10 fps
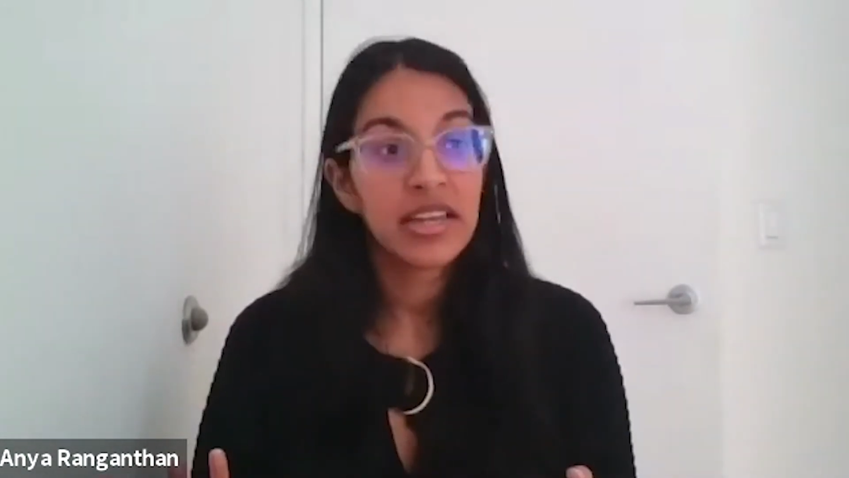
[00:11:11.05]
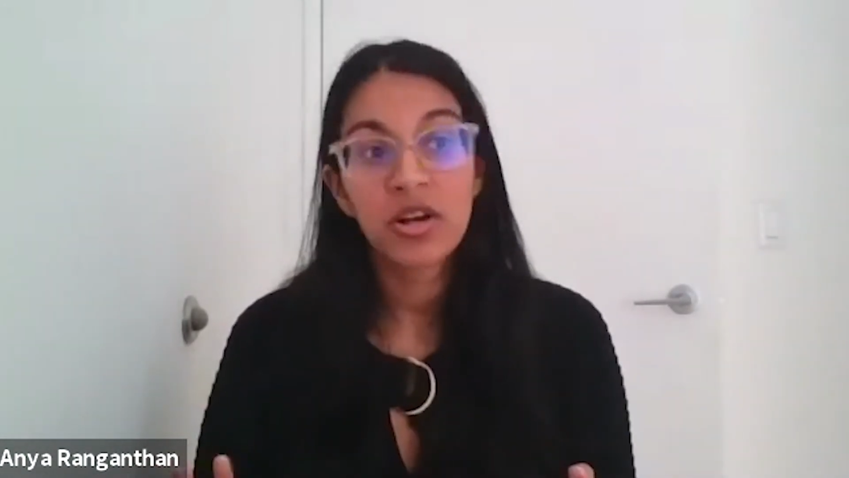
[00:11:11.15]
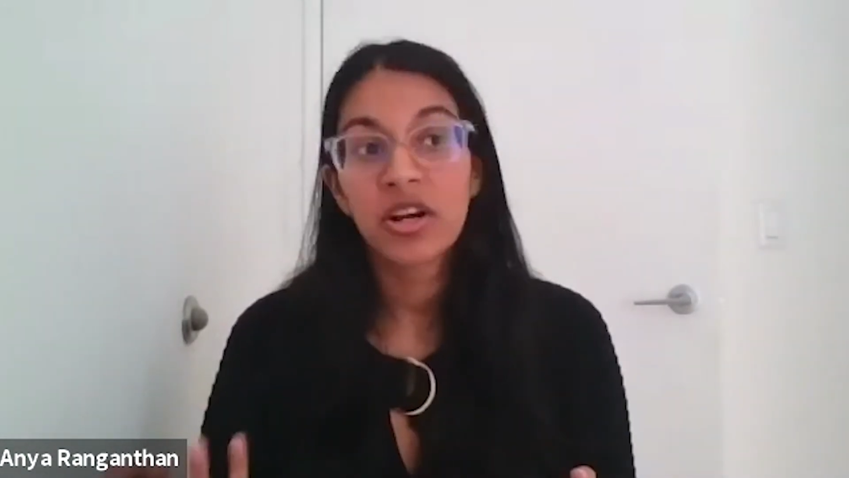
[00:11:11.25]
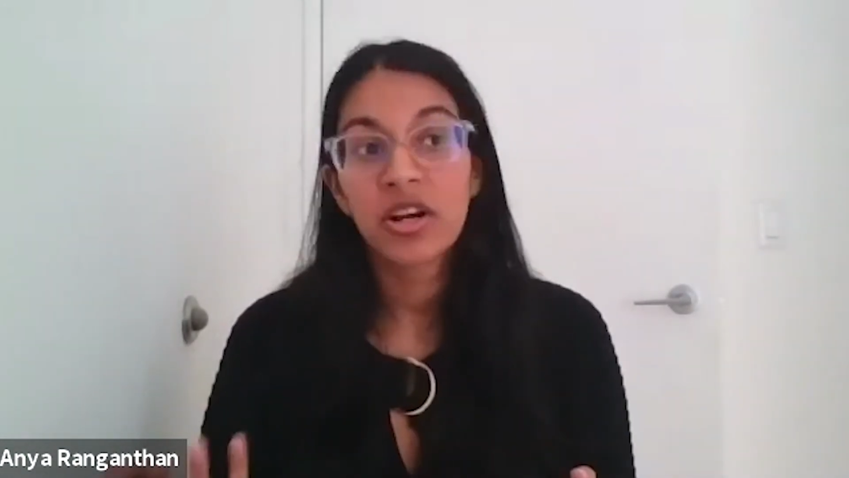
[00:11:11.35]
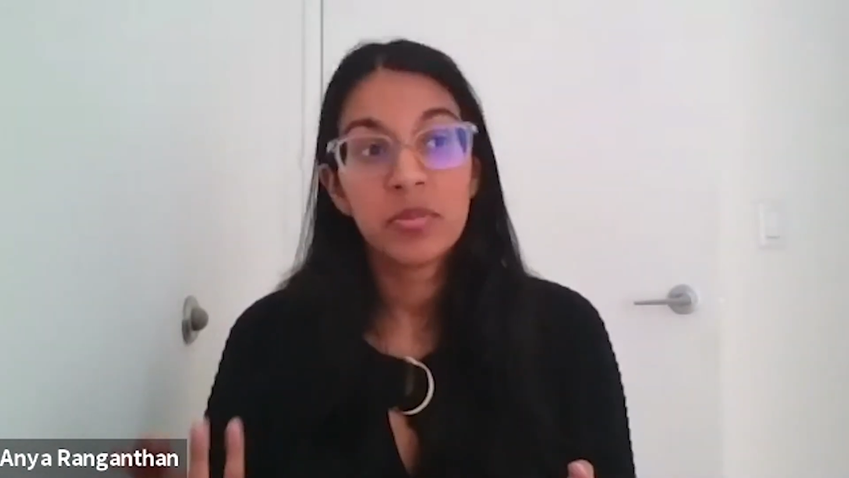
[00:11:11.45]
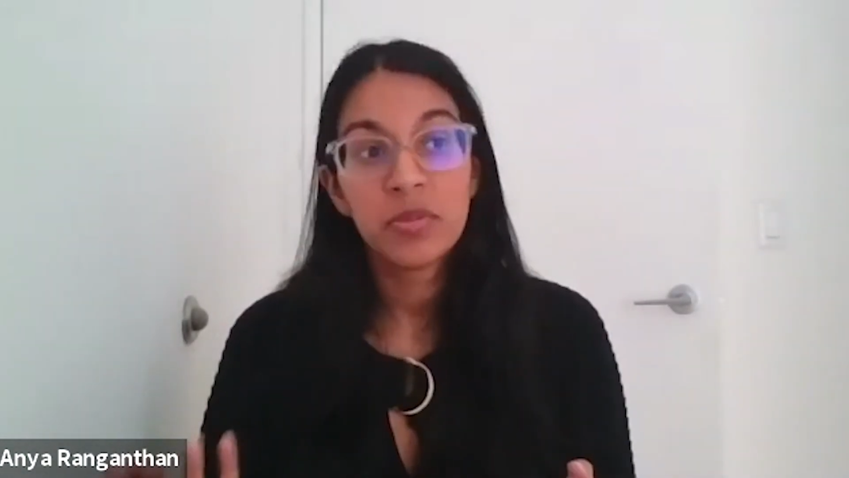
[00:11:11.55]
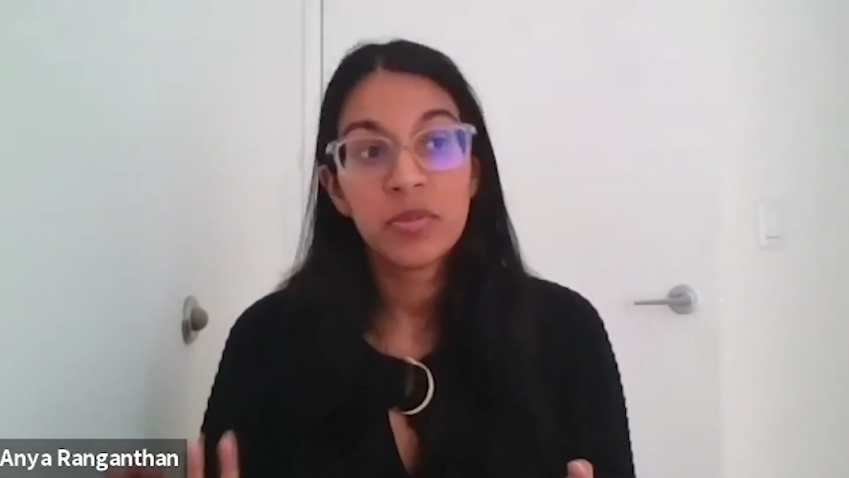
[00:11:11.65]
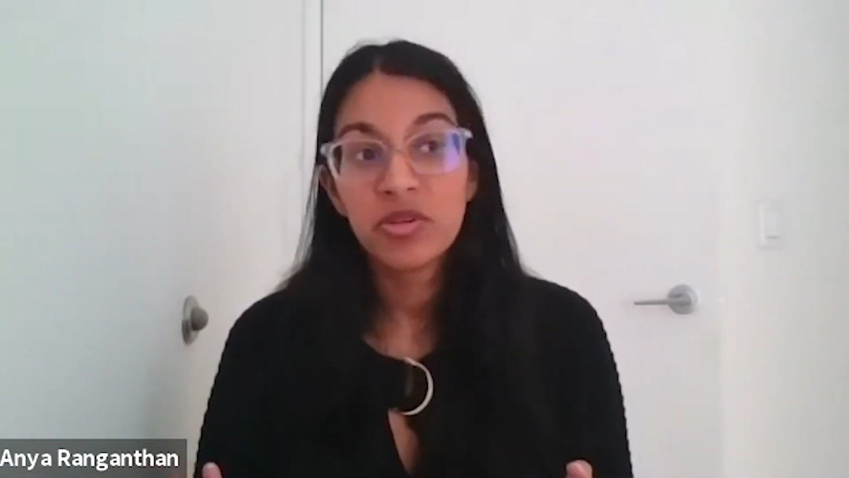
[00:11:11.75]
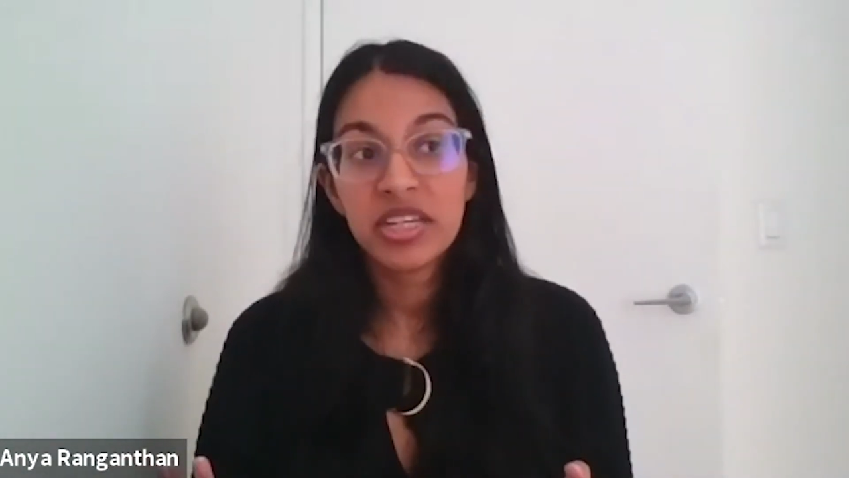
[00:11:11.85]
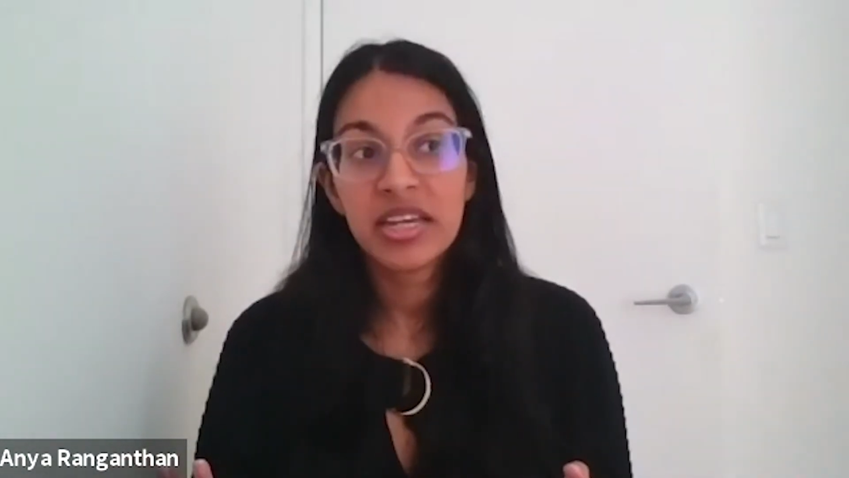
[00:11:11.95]
in her
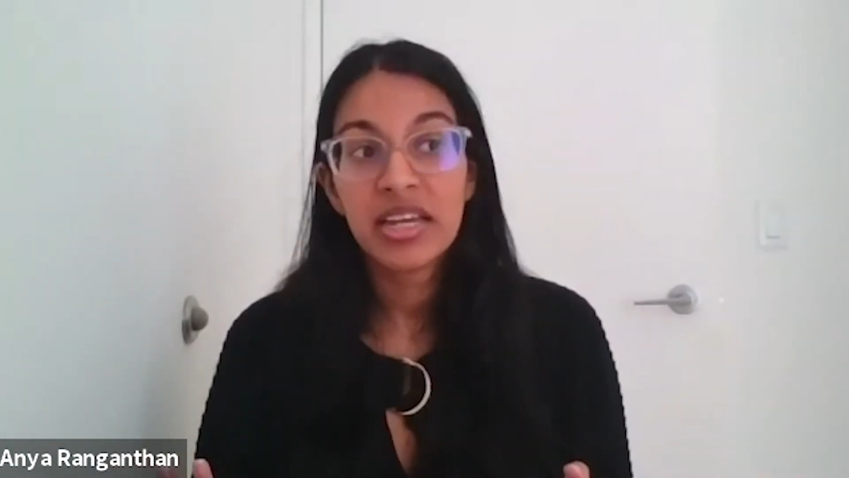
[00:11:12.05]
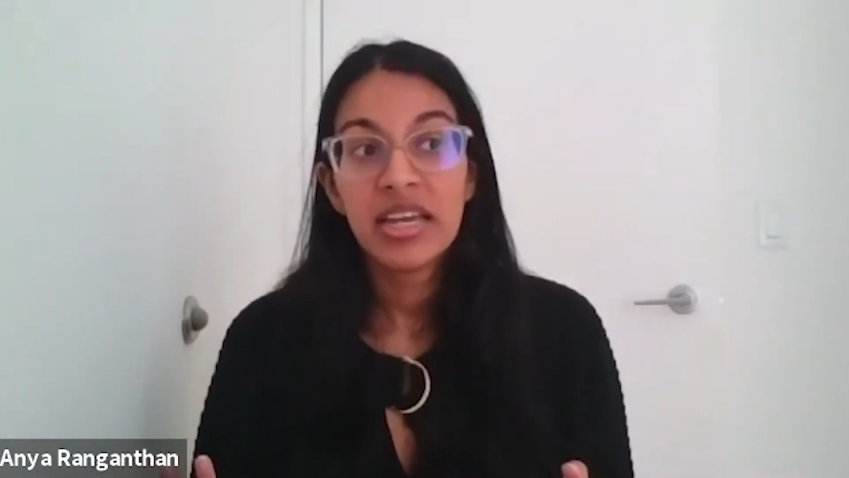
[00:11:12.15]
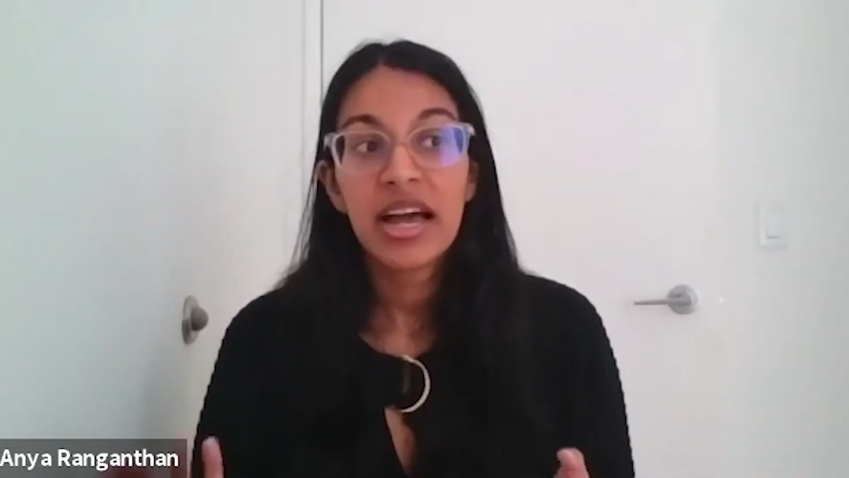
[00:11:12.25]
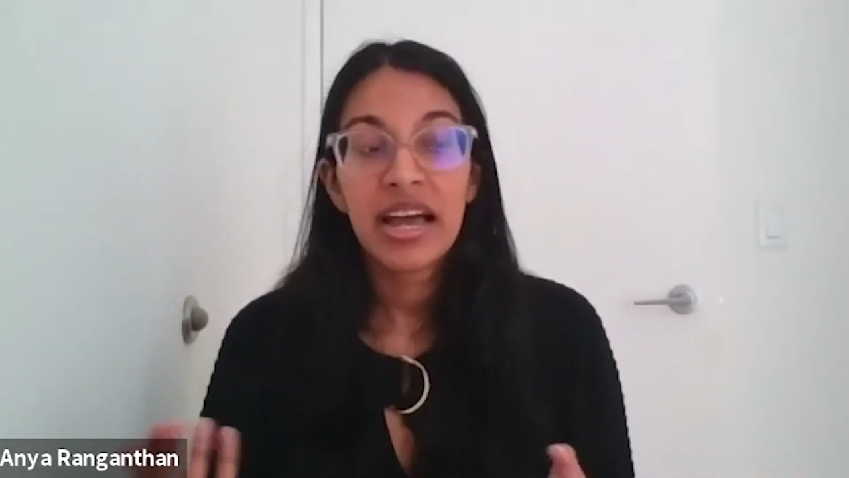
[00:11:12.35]
community,